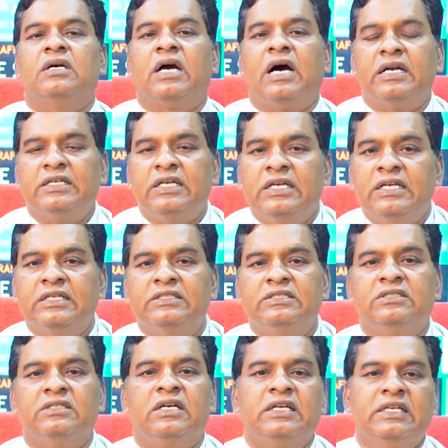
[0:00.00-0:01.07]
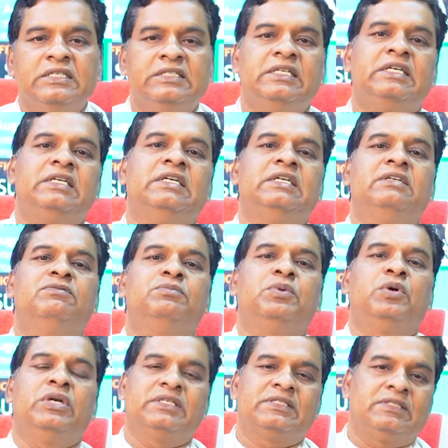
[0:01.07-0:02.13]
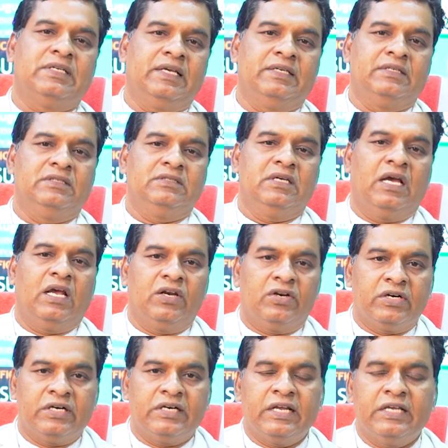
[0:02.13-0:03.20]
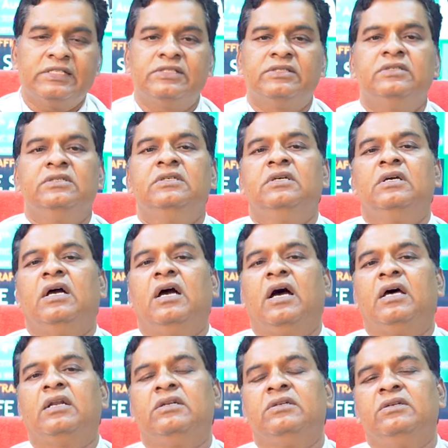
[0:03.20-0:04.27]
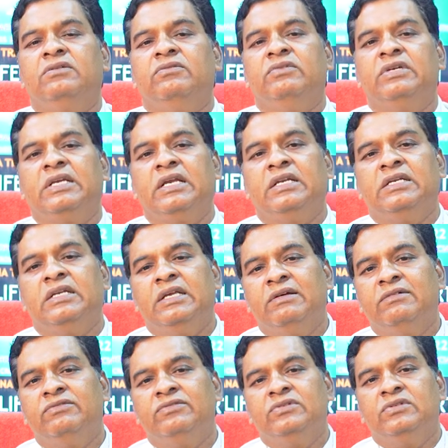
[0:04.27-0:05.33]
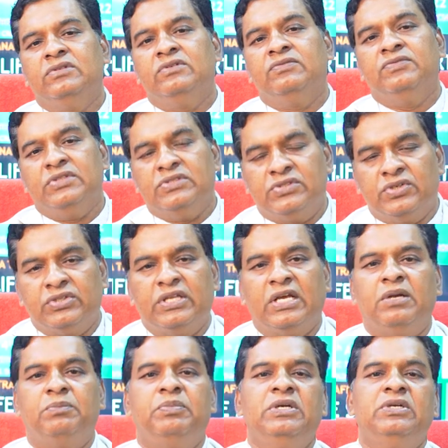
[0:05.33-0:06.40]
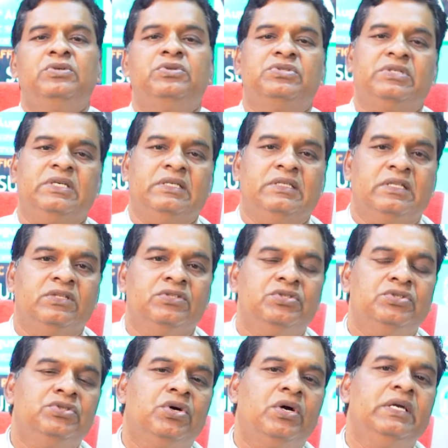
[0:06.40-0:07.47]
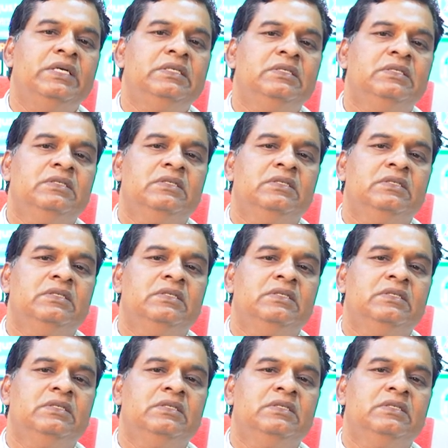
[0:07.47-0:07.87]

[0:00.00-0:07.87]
cartilage regenerative products like hyaluronidase, or we can give physiotherapy to strengthen the joint,